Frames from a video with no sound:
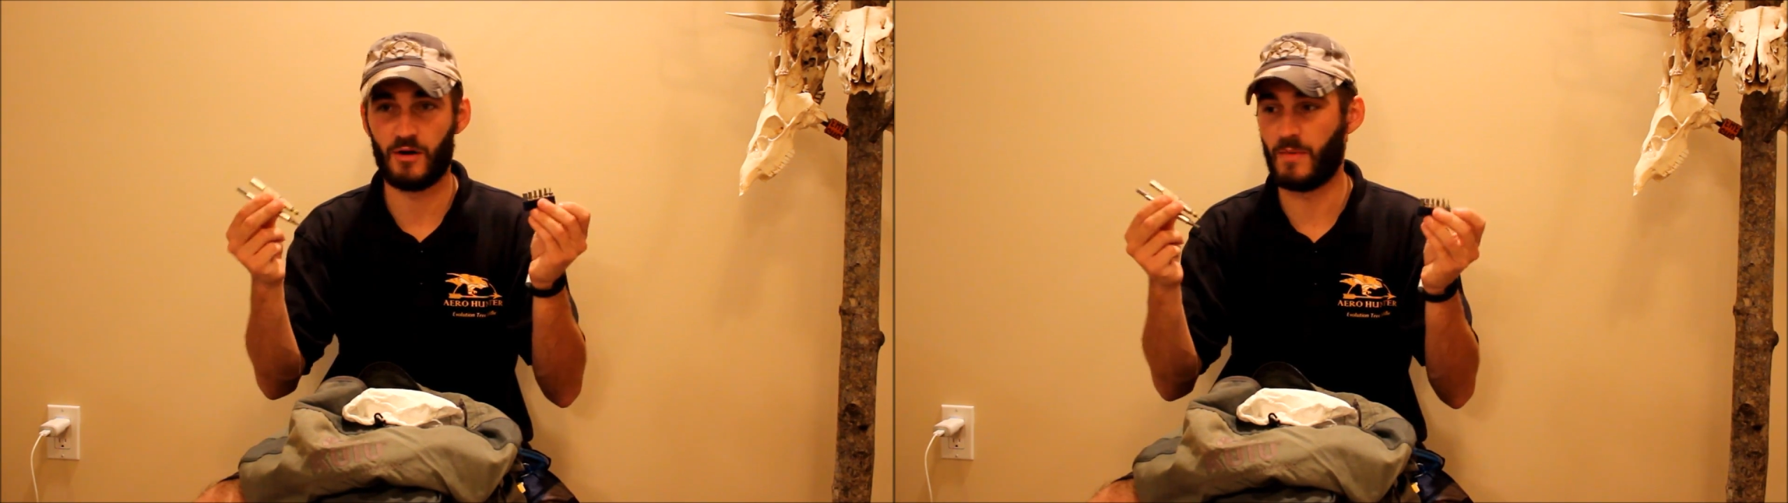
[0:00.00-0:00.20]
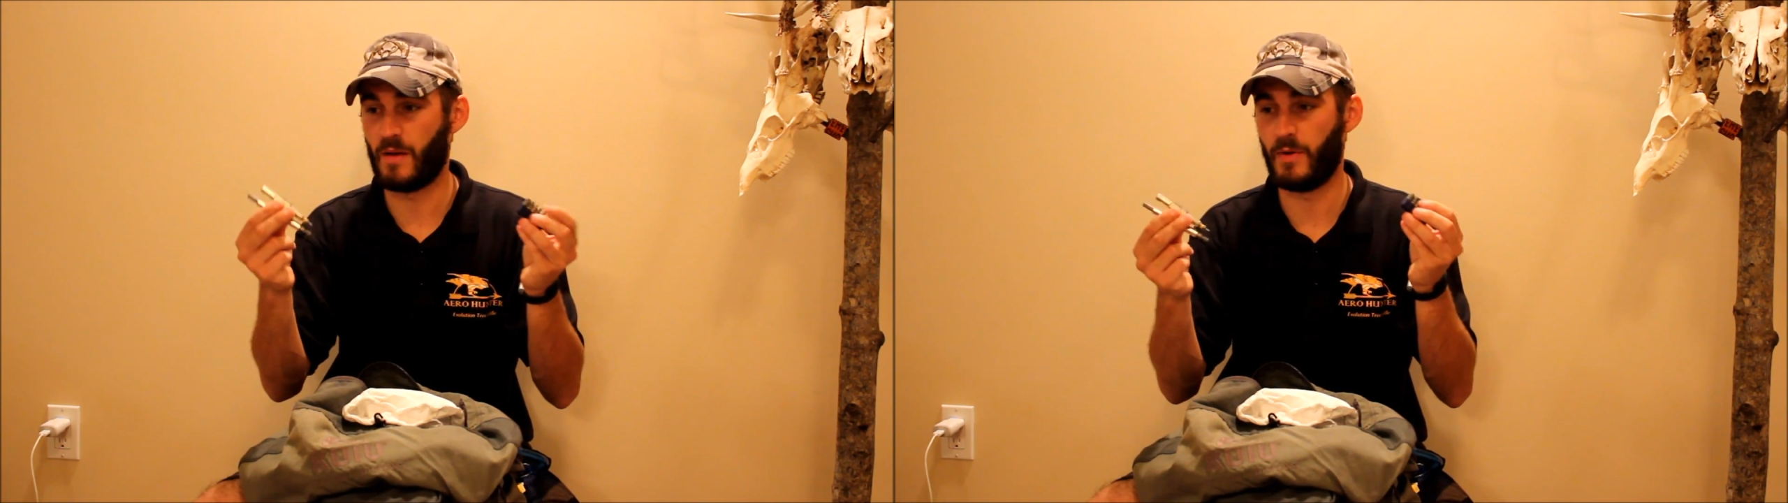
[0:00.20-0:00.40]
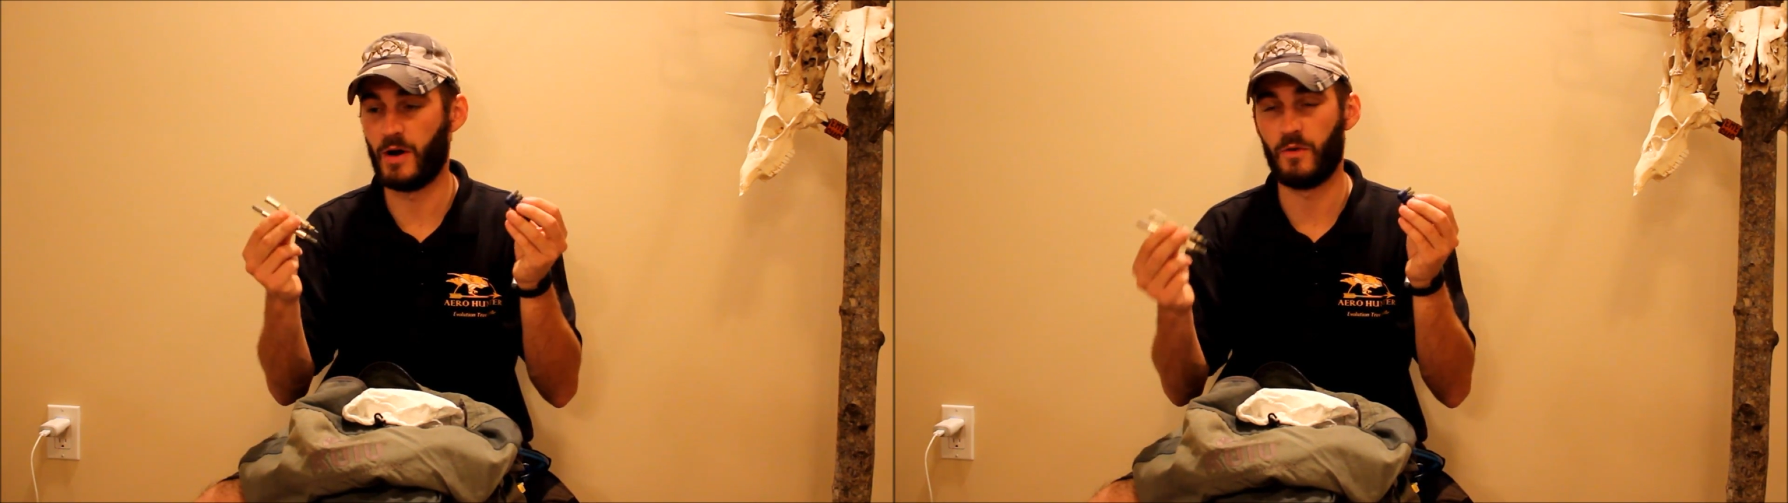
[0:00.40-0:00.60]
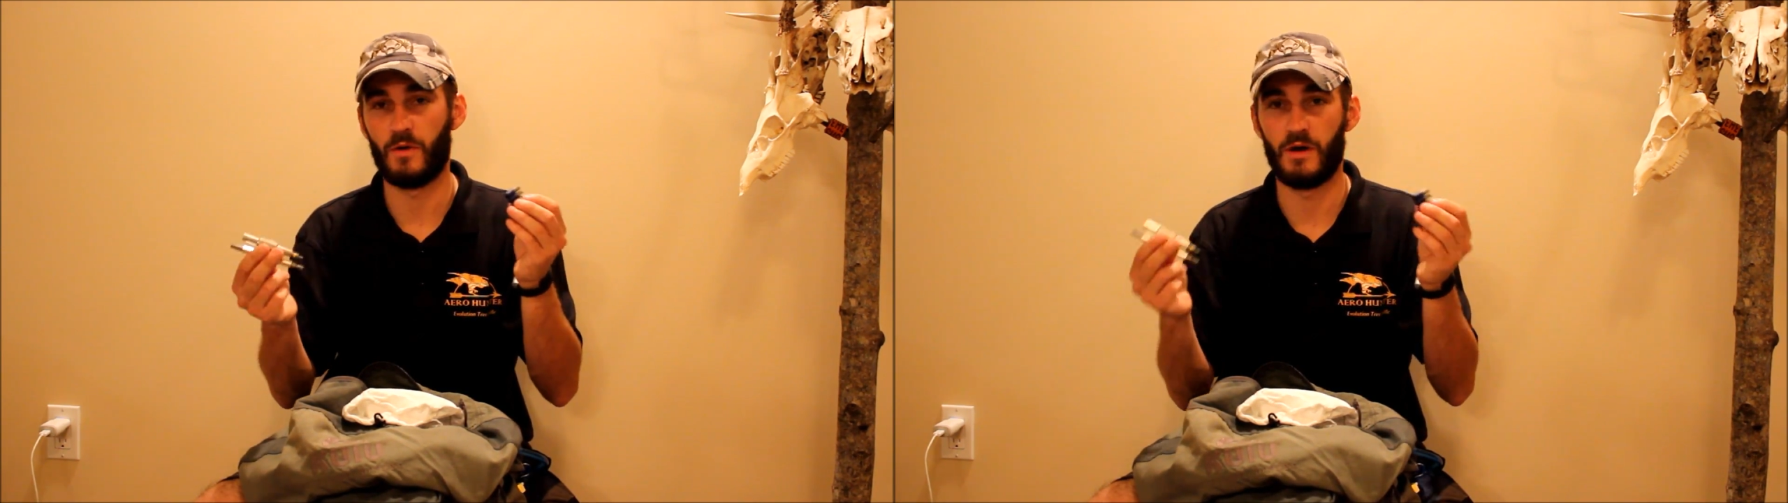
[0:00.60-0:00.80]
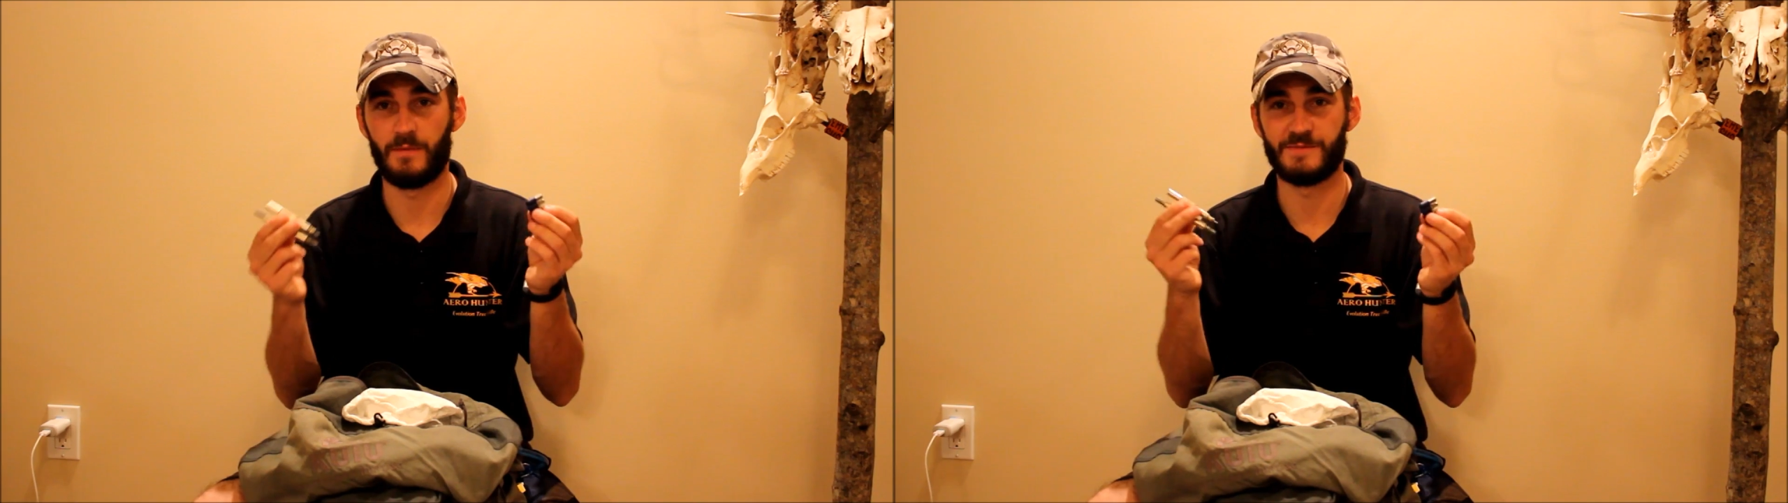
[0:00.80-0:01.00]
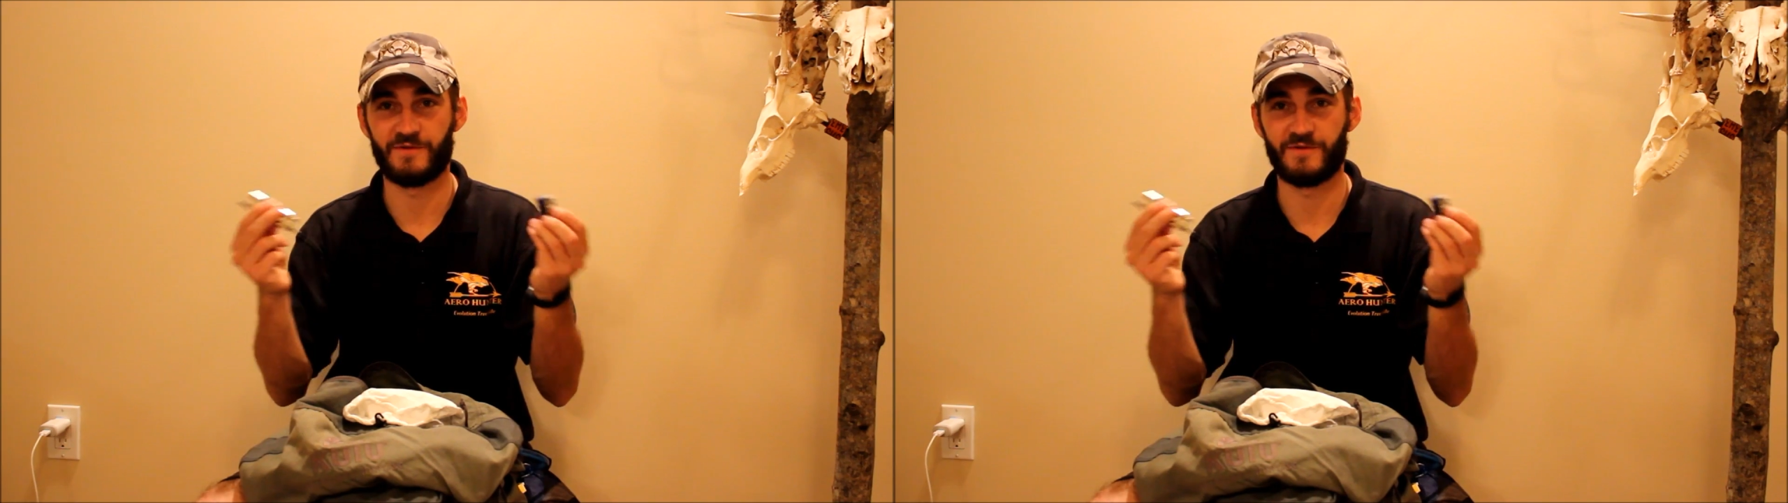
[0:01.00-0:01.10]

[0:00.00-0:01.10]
on my bow.